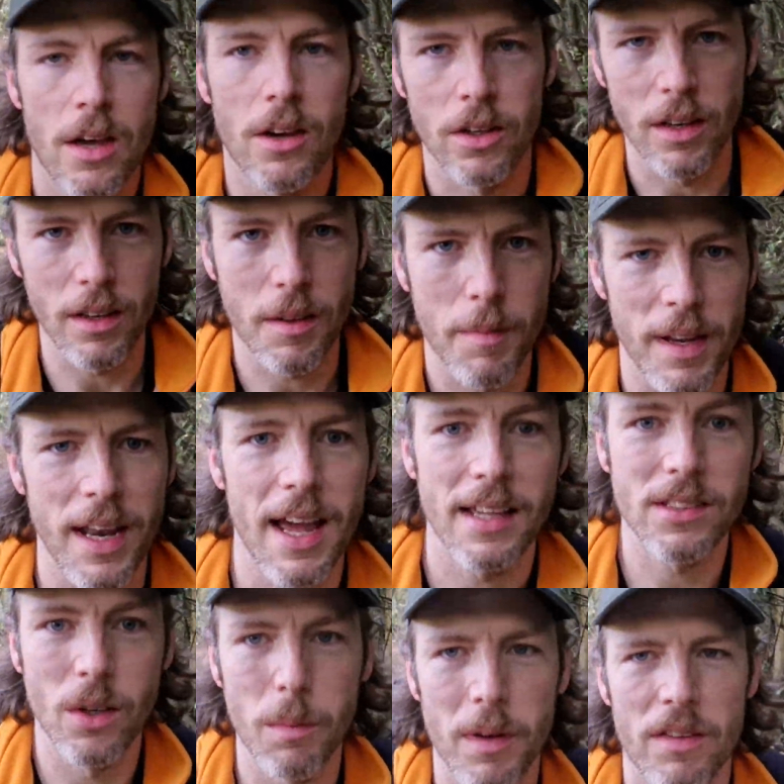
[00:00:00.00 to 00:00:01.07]
Unlike my
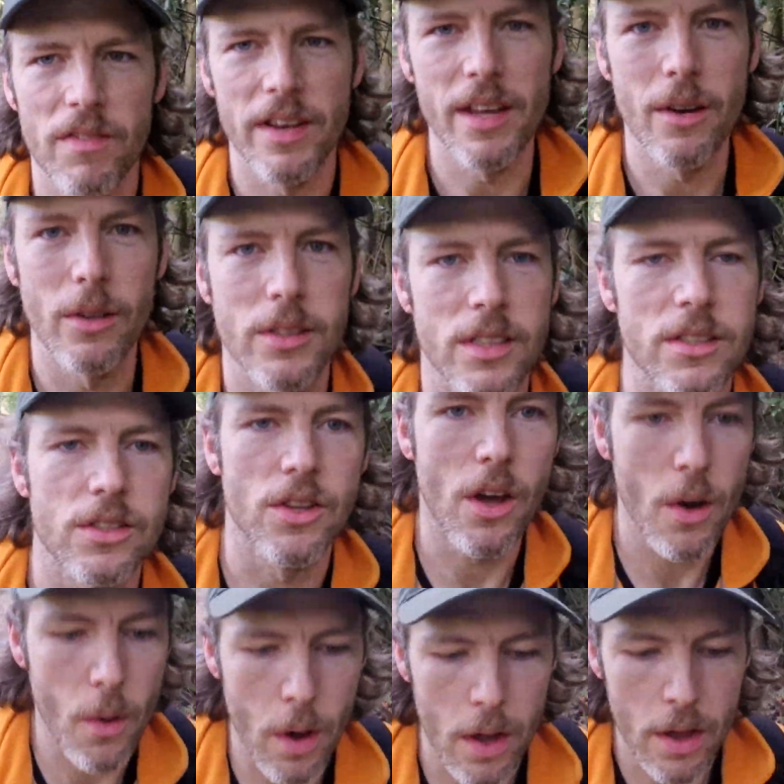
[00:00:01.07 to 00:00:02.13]
last couple of videos, there's
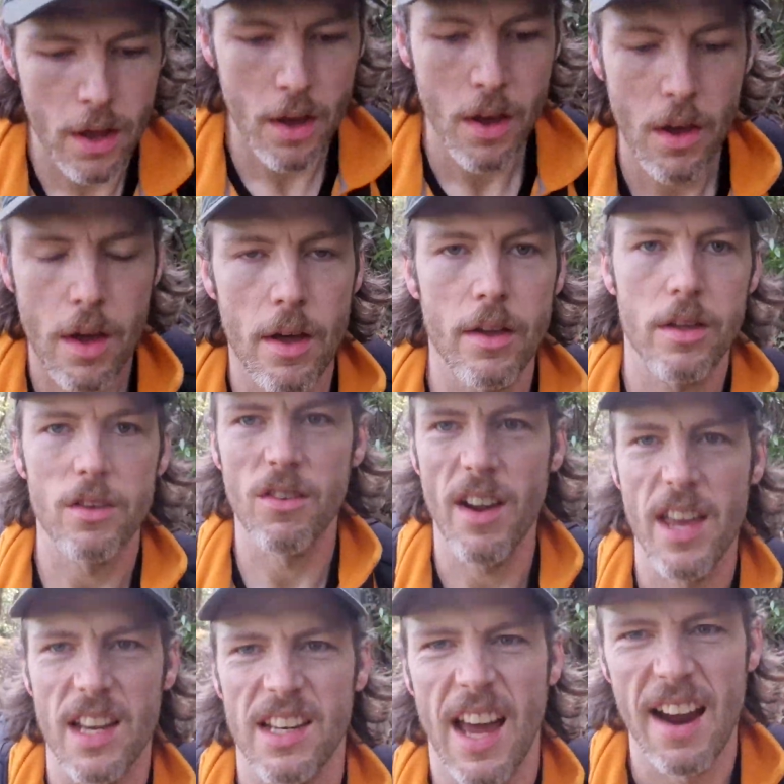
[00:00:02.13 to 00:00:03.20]
no
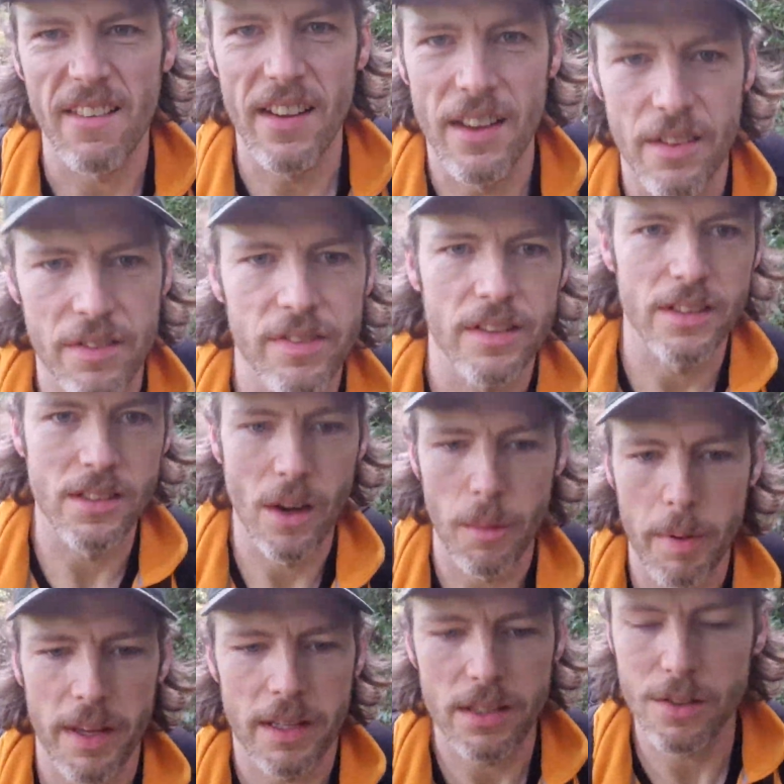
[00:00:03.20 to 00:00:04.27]
great narrative, there's no
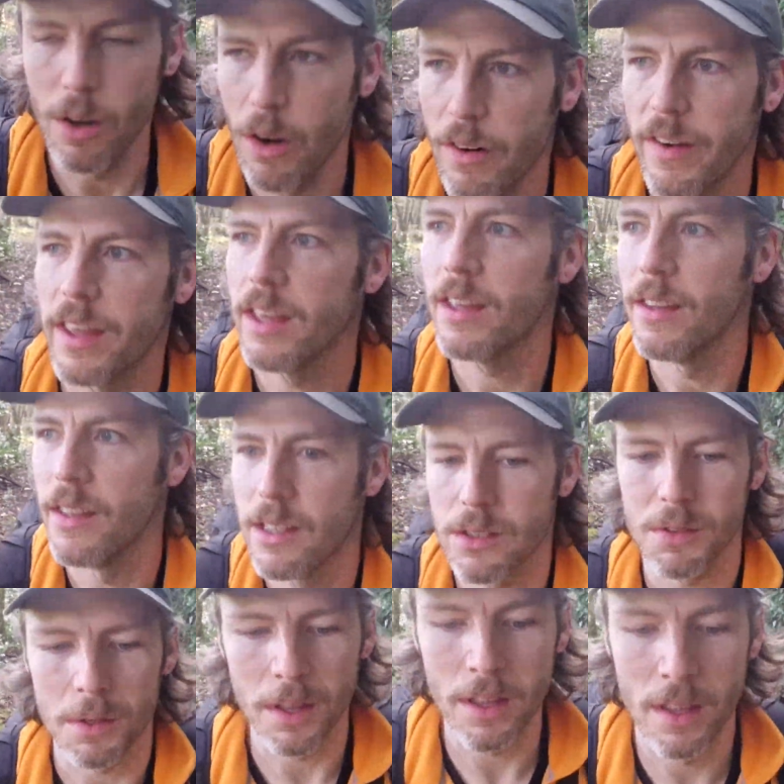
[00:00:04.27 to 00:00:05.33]
big story in this one.